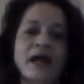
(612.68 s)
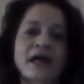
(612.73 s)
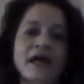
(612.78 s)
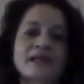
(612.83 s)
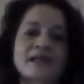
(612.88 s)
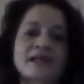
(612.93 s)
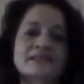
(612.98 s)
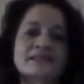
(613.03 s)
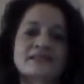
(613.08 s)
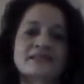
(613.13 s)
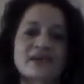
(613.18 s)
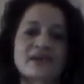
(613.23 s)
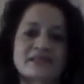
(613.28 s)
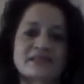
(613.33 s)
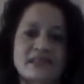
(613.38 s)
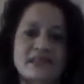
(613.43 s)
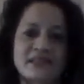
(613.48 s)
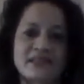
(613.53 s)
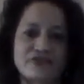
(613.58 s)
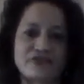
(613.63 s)
in the
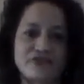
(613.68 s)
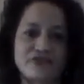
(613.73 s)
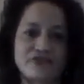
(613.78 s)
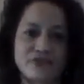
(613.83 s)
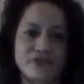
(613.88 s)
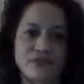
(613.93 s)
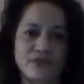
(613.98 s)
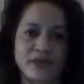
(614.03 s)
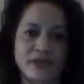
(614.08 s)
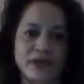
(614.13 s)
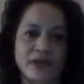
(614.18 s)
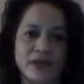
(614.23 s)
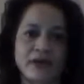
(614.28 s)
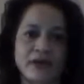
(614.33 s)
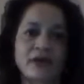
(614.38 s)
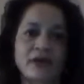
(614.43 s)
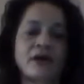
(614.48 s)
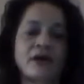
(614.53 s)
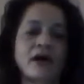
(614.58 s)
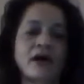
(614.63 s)
success through the
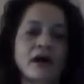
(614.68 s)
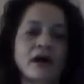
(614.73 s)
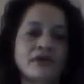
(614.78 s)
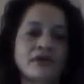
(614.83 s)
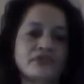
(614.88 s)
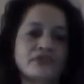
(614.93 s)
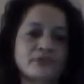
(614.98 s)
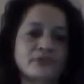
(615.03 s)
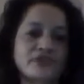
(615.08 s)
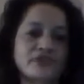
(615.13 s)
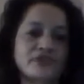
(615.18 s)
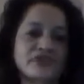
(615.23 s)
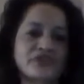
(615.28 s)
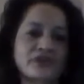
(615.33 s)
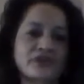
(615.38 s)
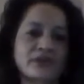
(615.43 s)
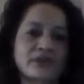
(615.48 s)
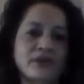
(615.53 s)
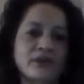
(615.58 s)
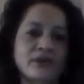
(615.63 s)

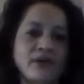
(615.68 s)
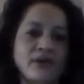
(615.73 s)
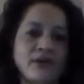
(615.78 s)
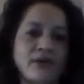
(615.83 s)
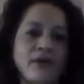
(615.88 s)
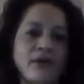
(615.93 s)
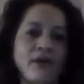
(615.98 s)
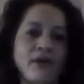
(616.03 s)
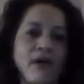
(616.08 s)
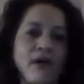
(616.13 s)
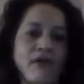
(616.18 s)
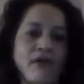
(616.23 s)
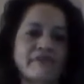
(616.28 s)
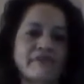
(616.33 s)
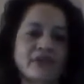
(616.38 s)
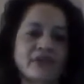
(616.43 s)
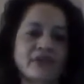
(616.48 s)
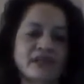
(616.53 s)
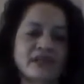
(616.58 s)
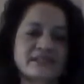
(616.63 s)
contribution
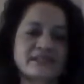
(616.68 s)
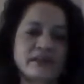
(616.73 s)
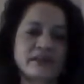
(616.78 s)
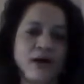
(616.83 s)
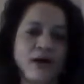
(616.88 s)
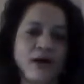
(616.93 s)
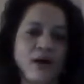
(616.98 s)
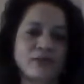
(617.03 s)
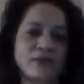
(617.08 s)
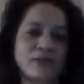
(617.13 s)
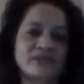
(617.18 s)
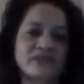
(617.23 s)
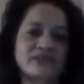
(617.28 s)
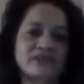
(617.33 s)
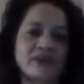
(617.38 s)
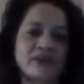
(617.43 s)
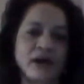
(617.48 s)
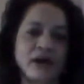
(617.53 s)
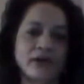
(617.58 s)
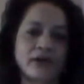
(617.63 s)
of volunteer
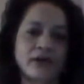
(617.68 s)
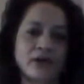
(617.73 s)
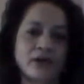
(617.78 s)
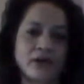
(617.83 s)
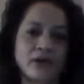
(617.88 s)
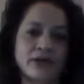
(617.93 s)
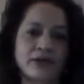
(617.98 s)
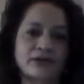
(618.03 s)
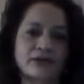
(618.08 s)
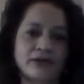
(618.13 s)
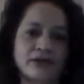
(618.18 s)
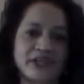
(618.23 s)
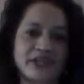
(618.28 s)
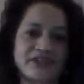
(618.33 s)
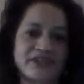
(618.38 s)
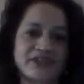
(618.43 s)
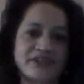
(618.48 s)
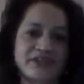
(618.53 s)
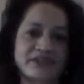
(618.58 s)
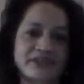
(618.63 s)
hours and other
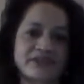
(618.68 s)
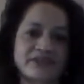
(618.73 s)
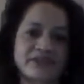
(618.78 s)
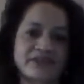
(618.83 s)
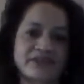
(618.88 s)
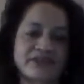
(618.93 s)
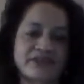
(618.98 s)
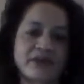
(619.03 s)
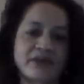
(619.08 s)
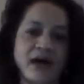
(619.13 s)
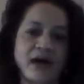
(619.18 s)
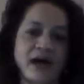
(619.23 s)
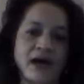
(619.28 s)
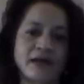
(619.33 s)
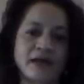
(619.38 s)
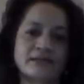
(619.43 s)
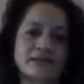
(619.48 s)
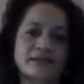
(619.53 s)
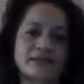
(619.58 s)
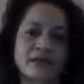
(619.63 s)
donations
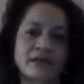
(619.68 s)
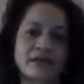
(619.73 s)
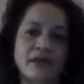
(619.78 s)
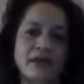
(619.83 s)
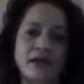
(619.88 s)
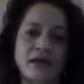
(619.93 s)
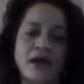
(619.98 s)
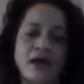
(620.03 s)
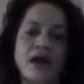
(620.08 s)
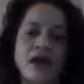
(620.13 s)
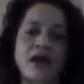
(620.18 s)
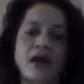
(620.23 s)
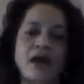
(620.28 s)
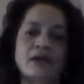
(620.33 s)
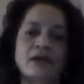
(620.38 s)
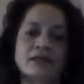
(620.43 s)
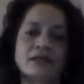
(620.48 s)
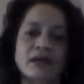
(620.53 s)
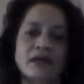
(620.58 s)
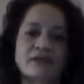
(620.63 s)
as
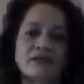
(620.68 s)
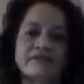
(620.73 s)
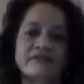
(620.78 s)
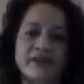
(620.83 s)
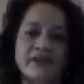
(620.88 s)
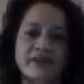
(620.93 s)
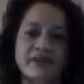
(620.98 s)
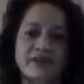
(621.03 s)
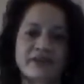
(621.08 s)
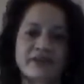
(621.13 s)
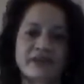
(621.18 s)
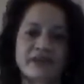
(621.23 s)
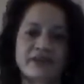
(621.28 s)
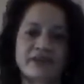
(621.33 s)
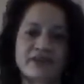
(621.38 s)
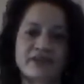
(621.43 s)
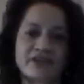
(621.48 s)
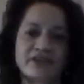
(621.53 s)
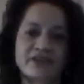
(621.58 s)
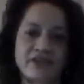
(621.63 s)
non-federal
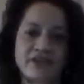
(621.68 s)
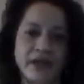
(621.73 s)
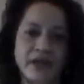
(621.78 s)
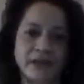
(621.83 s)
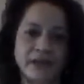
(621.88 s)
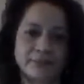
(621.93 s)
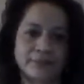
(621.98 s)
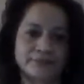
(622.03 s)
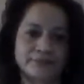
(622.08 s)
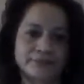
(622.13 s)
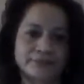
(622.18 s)
share.